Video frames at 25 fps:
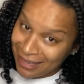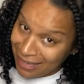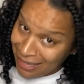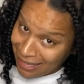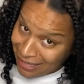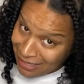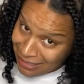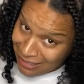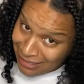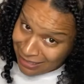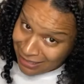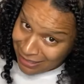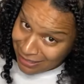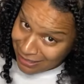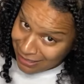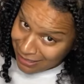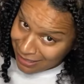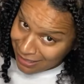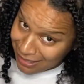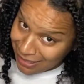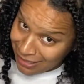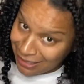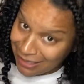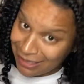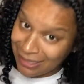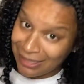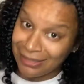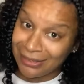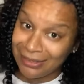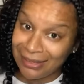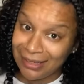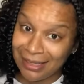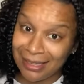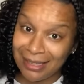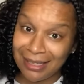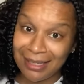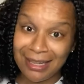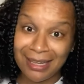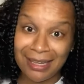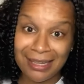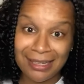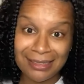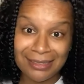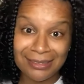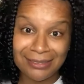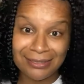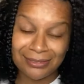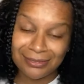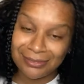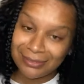So I was like, okay, I
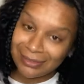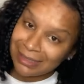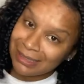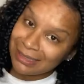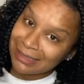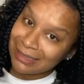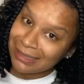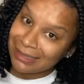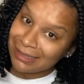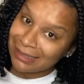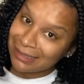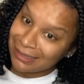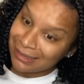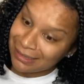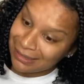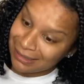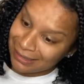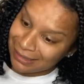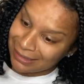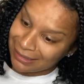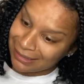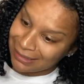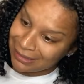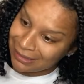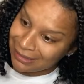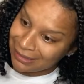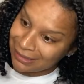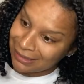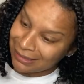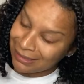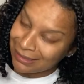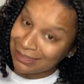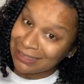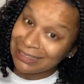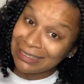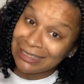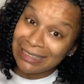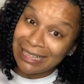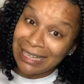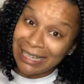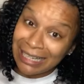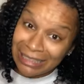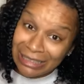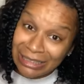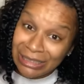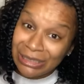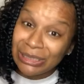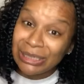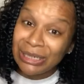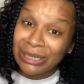don't want to look like a
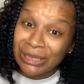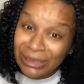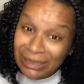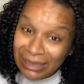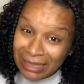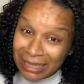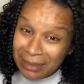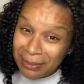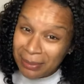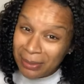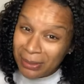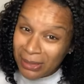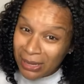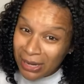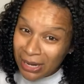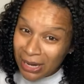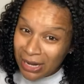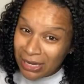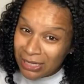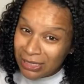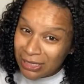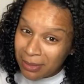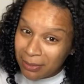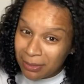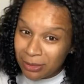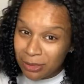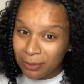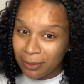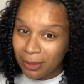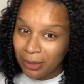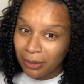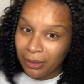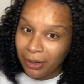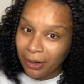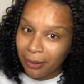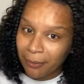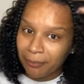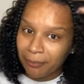little girl anymore, so I'm gonna do my own hair.